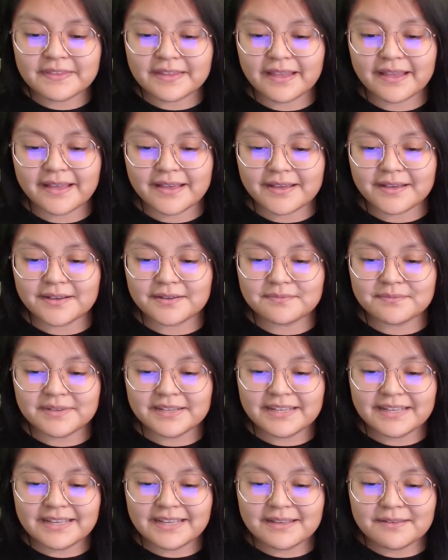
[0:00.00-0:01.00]

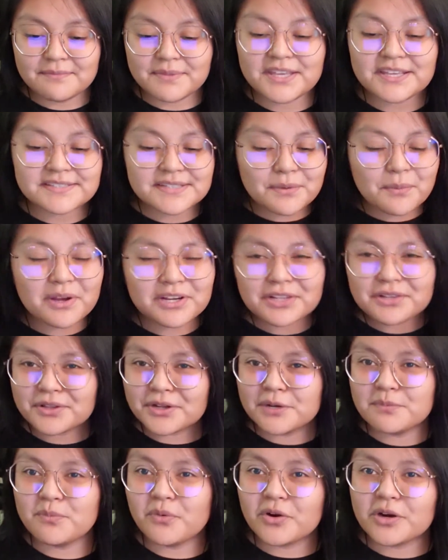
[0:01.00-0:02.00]
because I want to
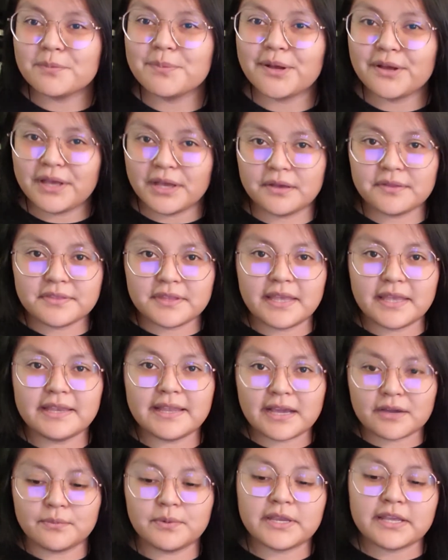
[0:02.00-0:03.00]
learn more about health
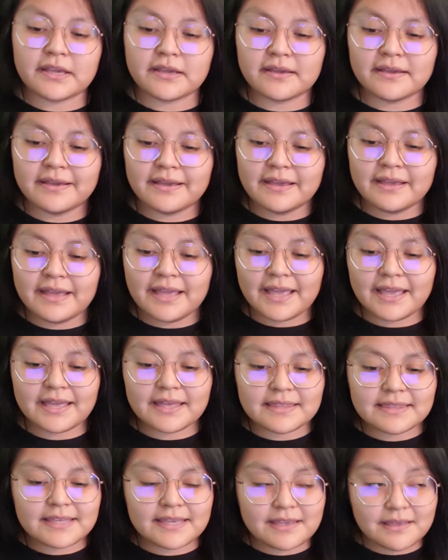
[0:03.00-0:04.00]
inequity
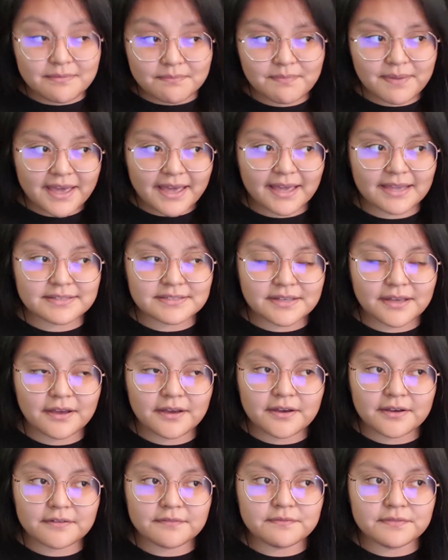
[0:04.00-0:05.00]
and the impact
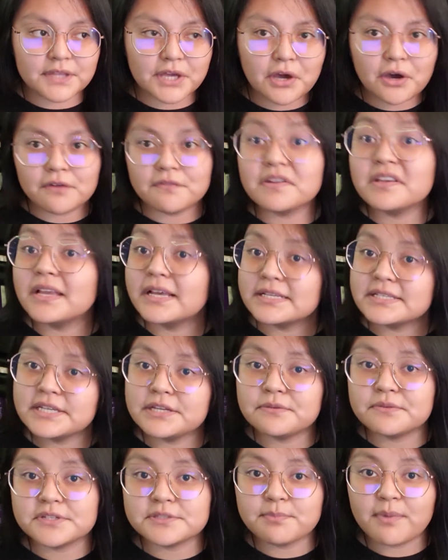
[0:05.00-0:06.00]
of the
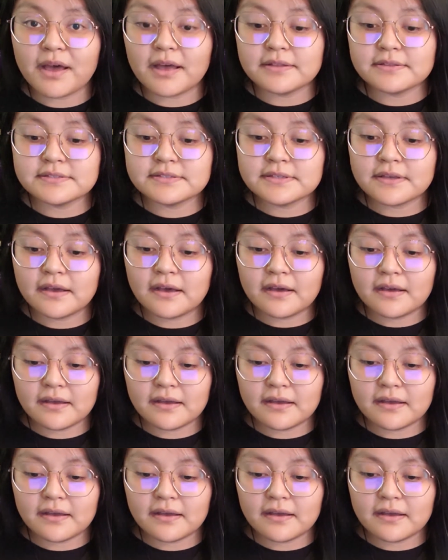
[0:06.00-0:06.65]
COVID-19 response.